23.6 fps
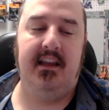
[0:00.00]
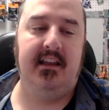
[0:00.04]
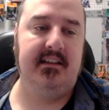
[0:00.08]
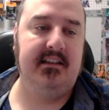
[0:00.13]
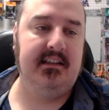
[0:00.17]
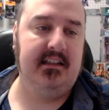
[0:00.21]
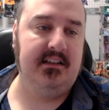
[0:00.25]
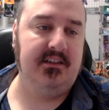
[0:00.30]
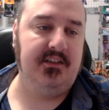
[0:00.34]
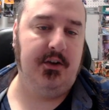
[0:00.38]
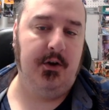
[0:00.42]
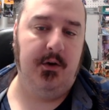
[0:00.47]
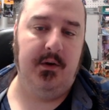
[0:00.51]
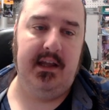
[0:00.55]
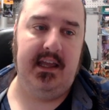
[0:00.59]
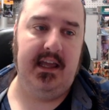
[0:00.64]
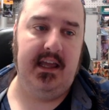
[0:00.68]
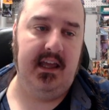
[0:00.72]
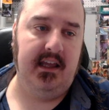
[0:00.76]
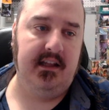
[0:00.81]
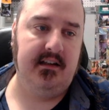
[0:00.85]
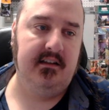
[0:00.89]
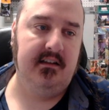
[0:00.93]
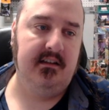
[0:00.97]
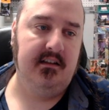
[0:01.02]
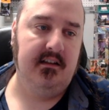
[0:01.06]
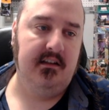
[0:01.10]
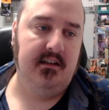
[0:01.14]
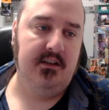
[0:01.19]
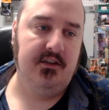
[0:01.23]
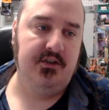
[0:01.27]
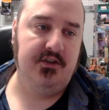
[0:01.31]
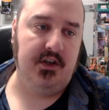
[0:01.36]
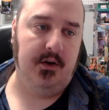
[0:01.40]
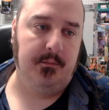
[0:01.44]
and let's go ahead,
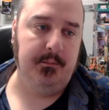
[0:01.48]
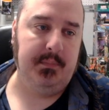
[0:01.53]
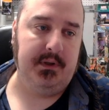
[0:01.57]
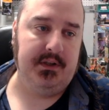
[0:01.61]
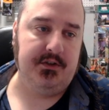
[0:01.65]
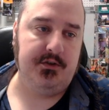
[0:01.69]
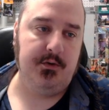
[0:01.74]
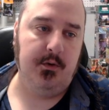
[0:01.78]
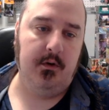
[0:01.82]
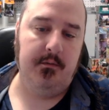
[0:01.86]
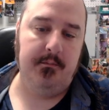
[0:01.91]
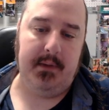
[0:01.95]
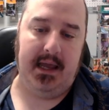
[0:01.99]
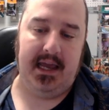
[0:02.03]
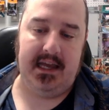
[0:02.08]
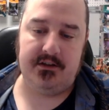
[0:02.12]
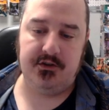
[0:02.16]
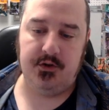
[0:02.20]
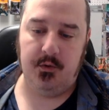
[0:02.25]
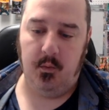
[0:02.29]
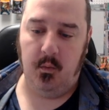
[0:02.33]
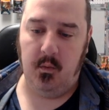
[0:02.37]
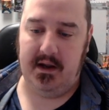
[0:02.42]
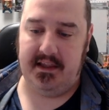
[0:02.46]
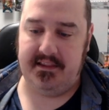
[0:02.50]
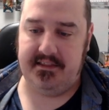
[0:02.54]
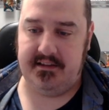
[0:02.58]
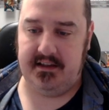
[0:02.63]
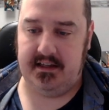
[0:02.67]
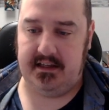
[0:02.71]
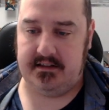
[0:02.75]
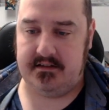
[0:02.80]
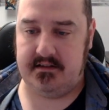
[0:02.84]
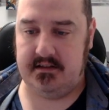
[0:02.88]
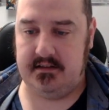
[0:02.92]
jump into a match with
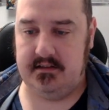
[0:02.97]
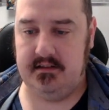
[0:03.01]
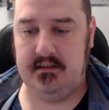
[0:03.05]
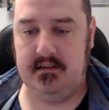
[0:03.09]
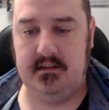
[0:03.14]
it.